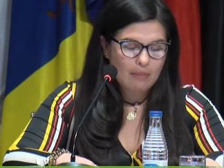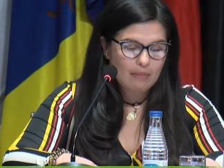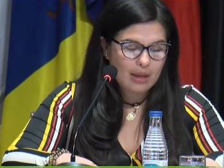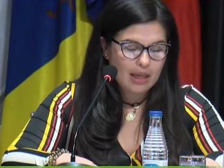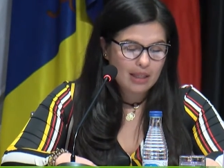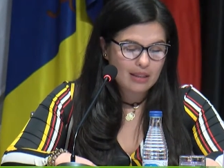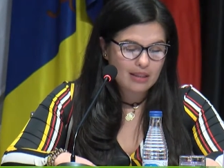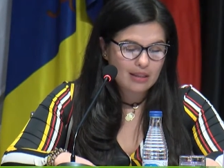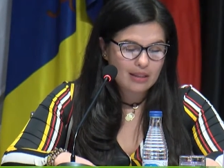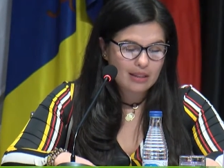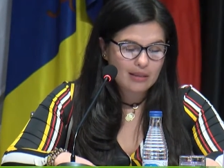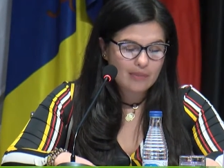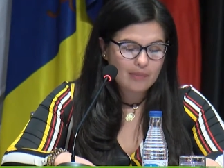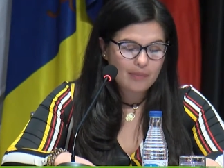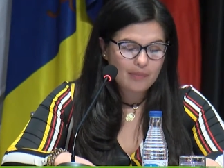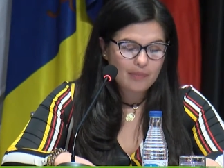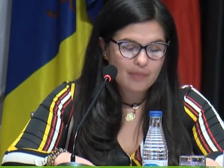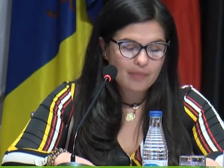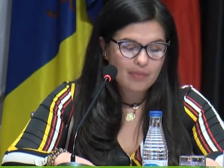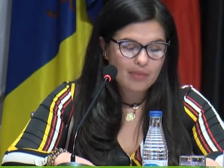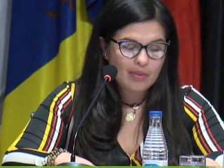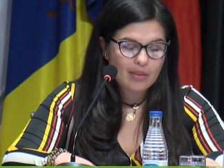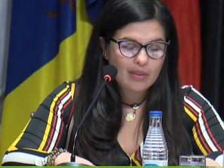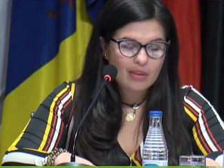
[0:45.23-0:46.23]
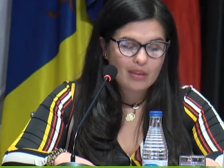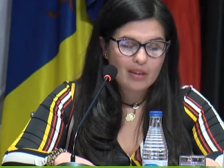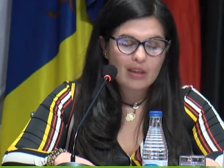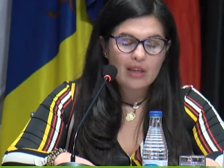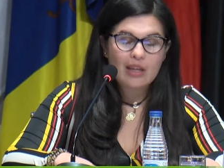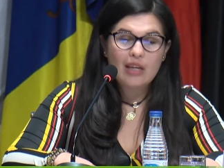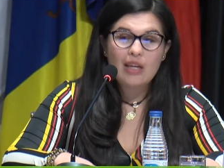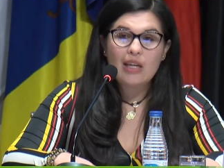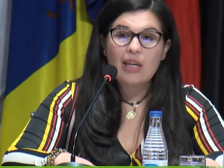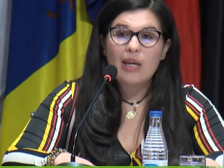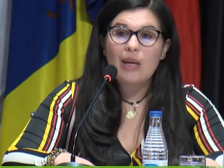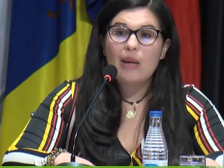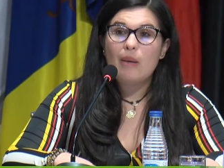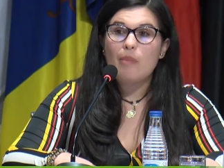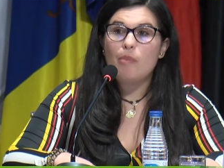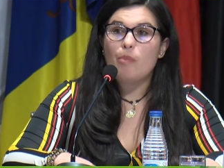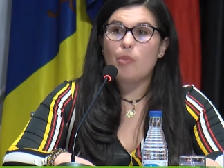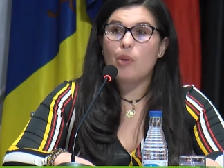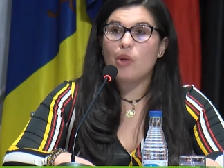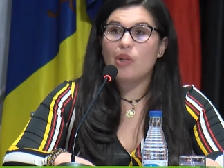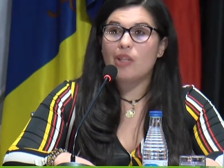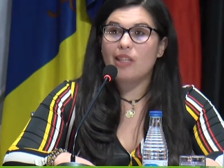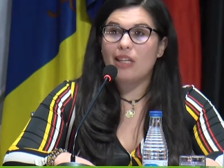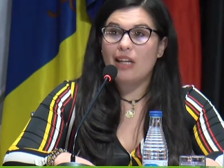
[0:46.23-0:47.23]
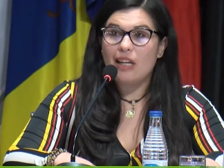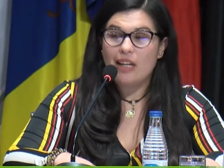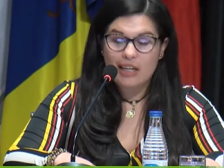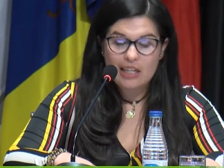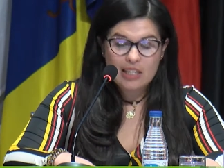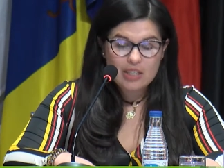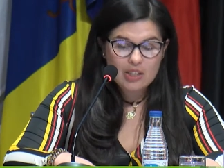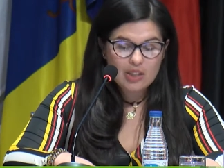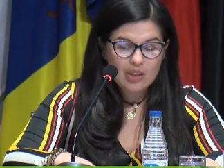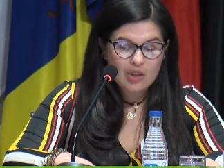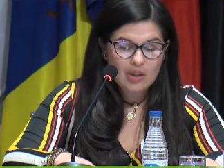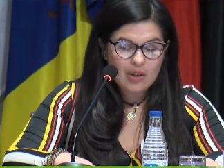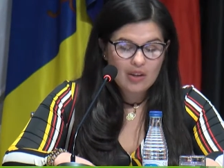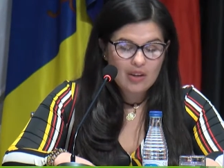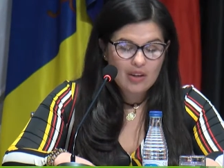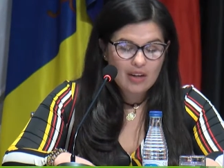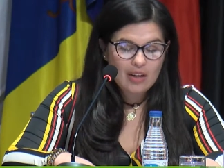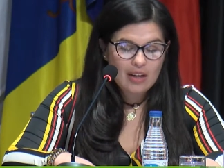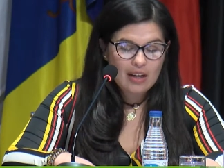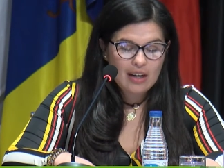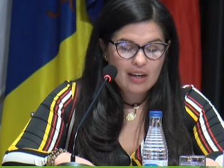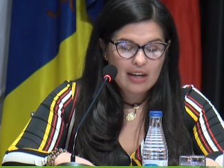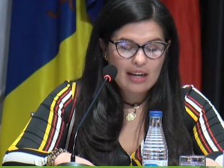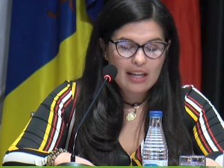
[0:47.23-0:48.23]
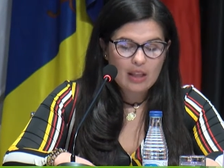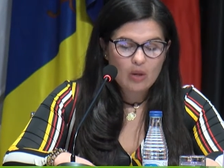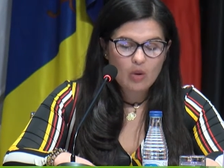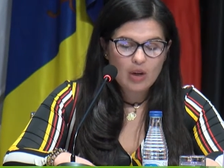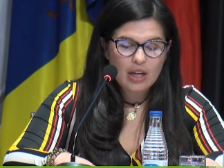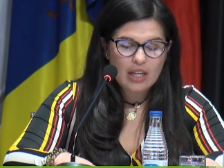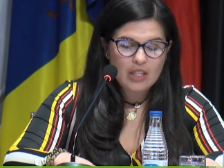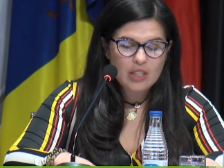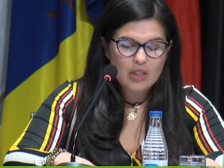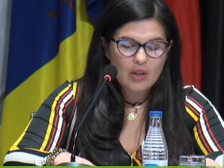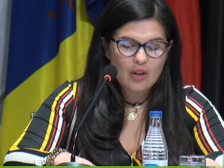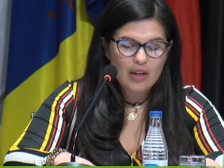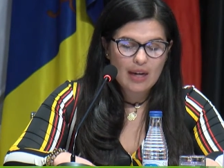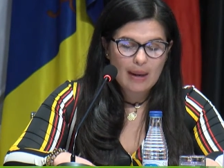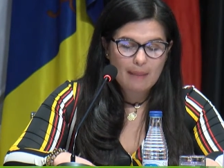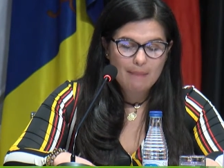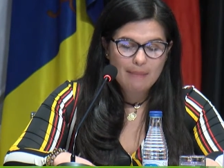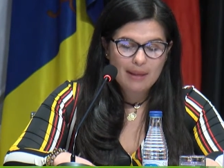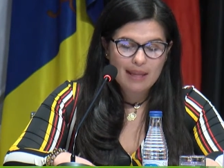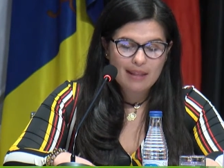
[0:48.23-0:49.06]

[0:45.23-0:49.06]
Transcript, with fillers: current and future environmental problems.